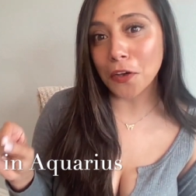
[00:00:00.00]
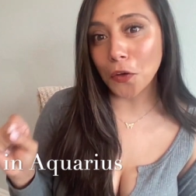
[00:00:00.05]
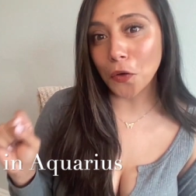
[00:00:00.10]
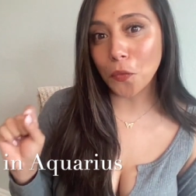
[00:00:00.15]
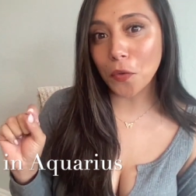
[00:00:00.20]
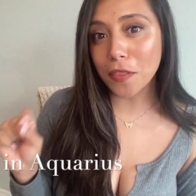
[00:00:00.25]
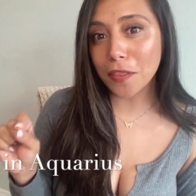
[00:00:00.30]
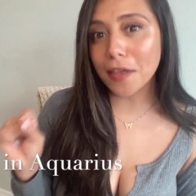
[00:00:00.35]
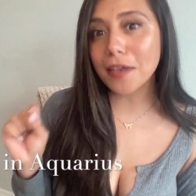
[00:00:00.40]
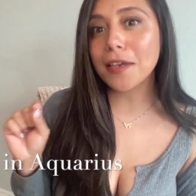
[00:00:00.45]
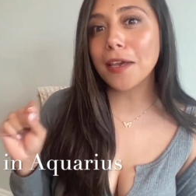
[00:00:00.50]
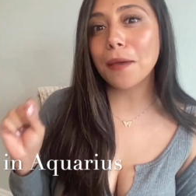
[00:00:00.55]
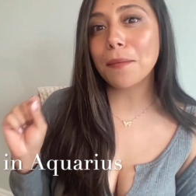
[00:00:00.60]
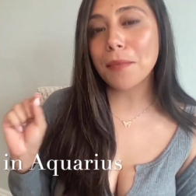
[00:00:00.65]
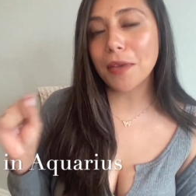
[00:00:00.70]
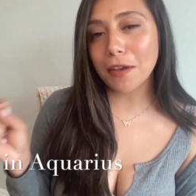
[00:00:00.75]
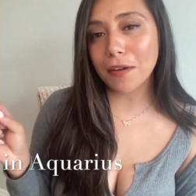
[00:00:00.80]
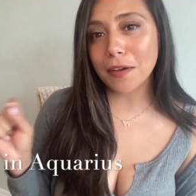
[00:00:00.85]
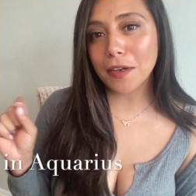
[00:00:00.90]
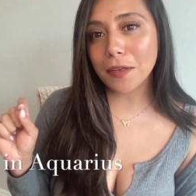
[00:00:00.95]
when they get
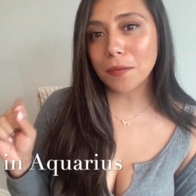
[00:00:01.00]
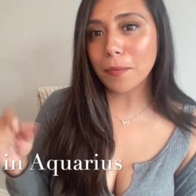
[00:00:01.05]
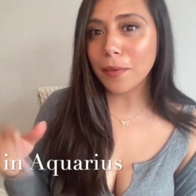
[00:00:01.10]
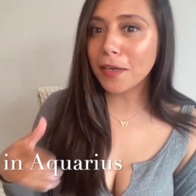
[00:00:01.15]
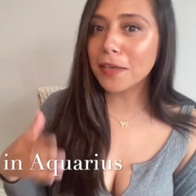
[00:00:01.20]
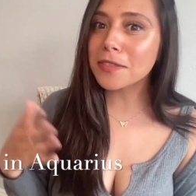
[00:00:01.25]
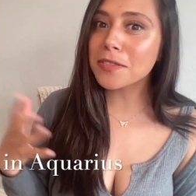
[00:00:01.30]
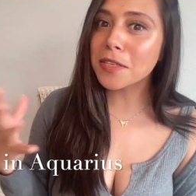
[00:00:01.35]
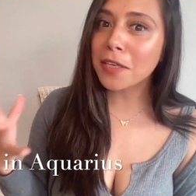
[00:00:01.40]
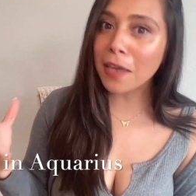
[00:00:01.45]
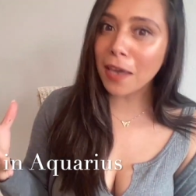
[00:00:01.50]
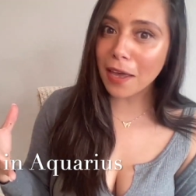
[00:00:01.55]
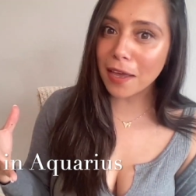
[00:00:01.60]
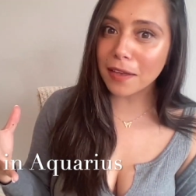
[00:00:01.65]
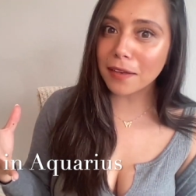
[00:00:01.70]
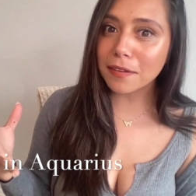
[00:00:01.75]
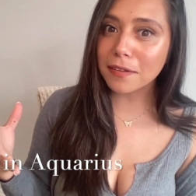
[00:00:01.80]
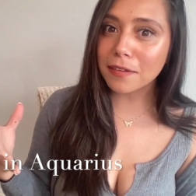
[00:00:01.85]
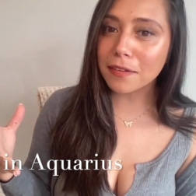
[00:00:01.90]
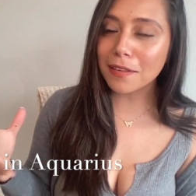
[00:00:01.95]
married because,
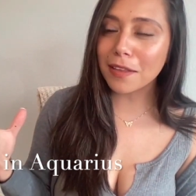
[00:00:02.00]
again,